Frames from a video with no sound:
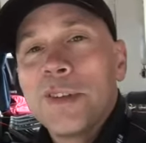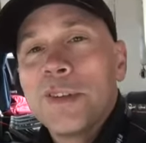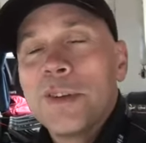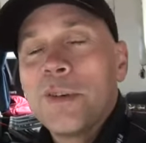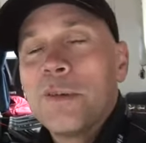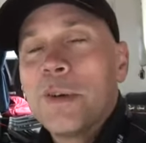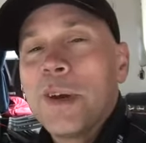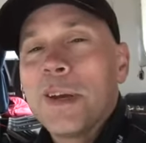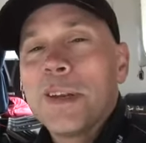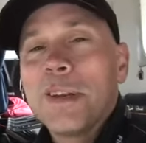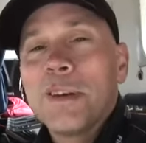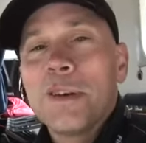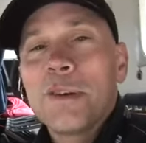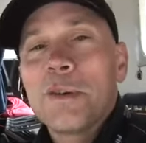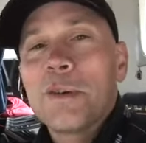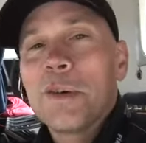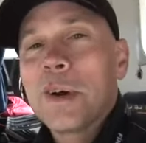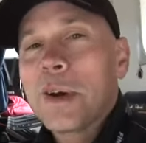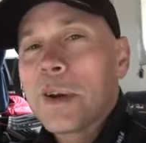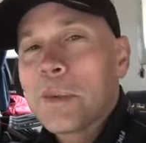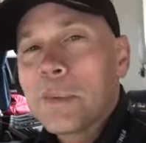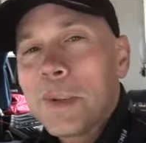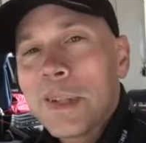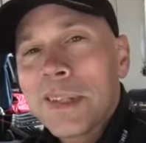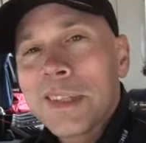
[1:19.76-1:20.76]
So we had
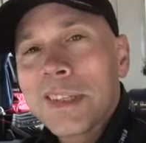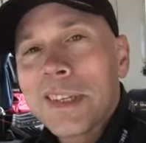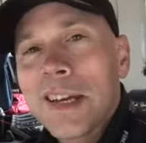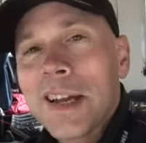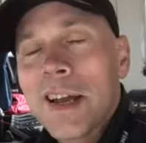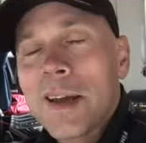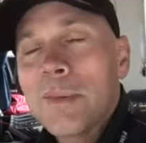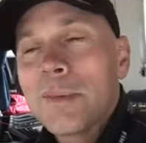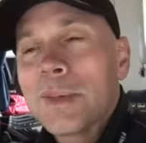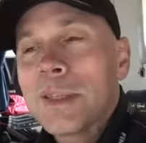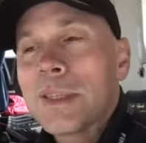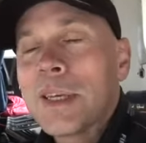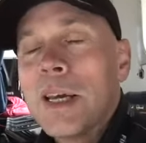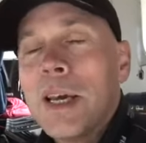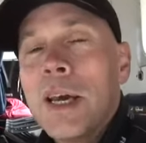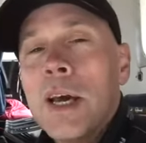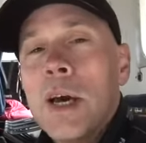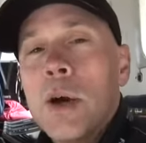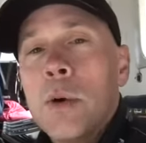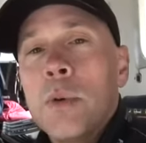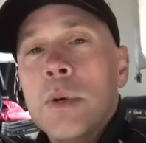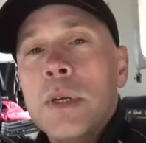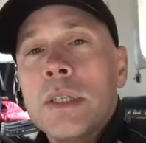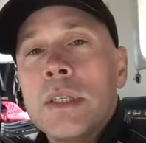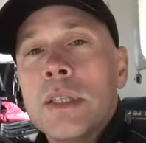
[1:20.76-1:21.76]
incredible times.
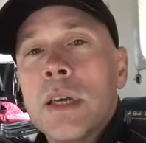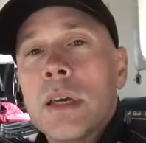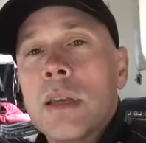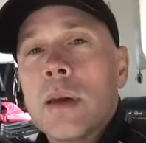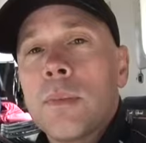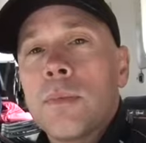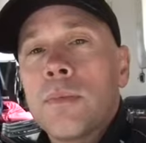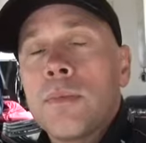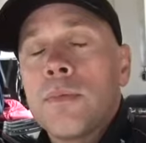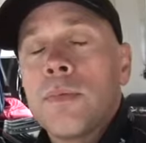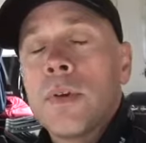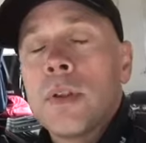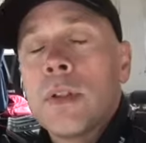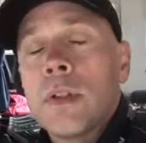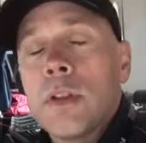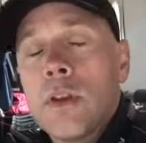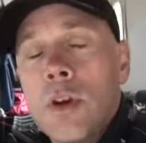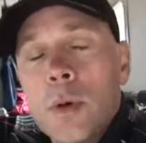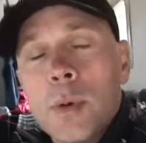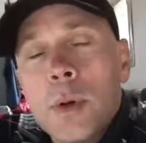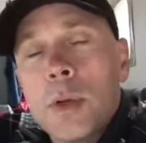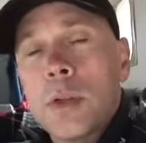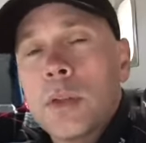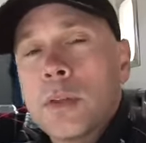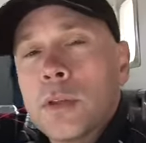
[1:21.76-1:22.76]
We set up
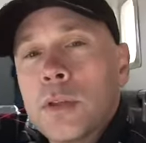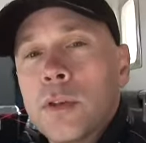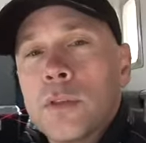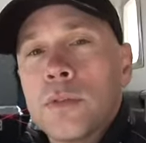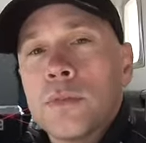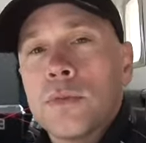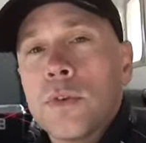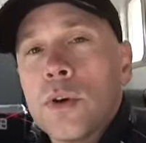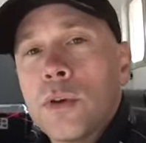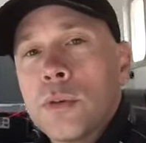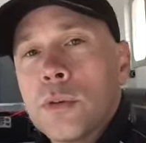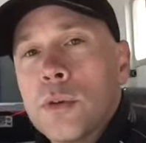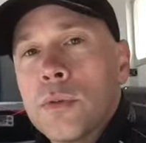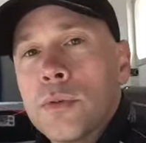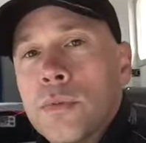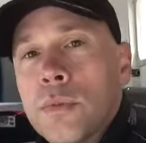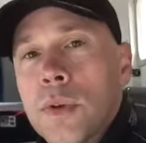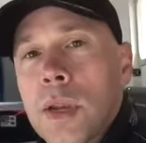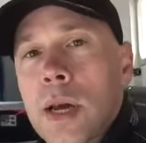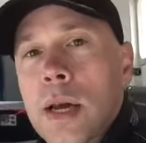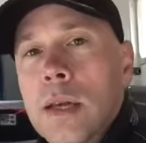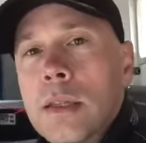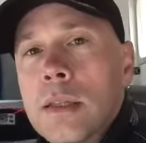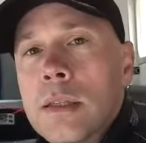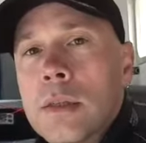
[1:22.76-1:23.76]
phenomenal good photo
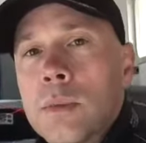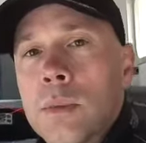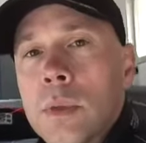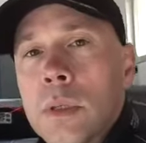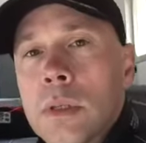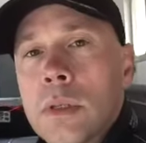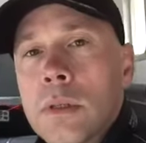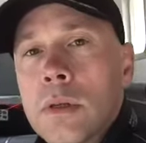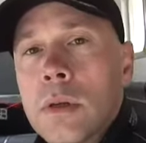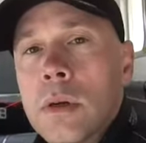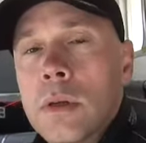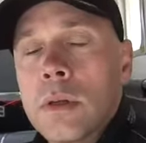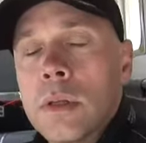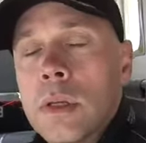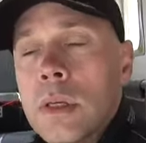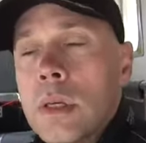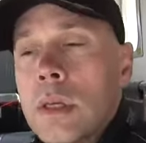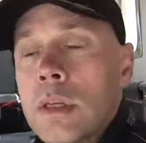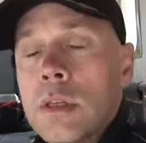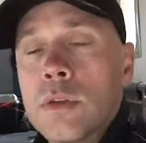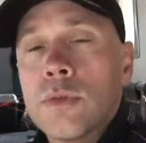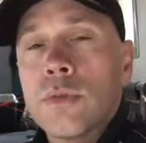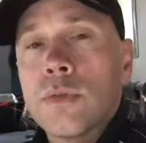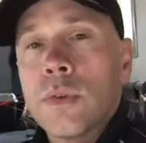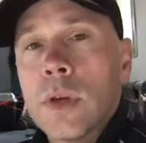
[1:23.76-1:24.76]
flights, but on
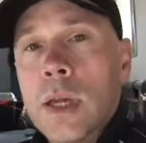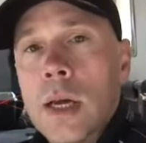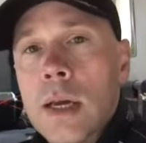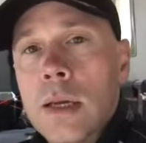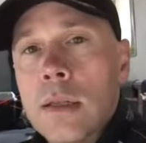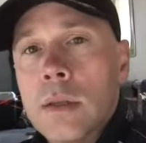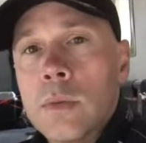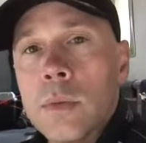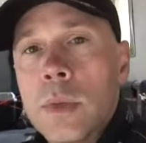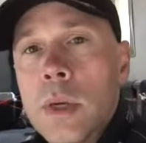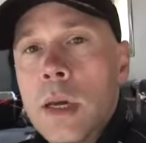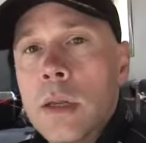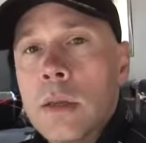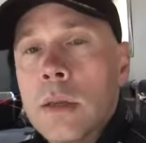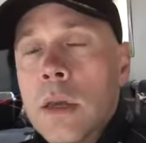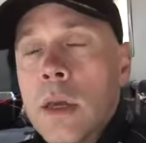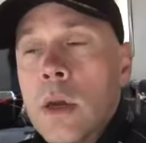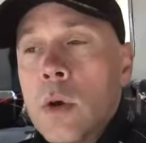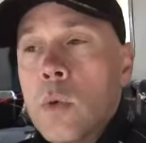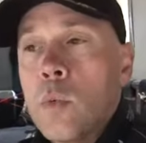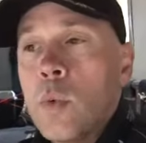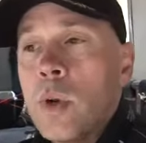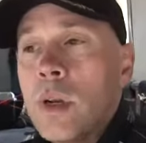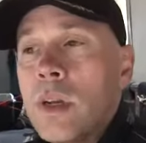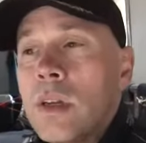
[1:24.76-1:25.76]
each flight we had
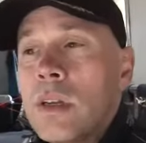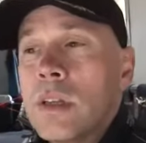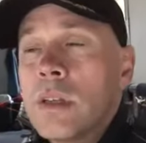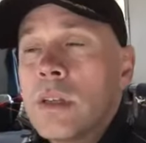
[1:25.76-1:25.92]
really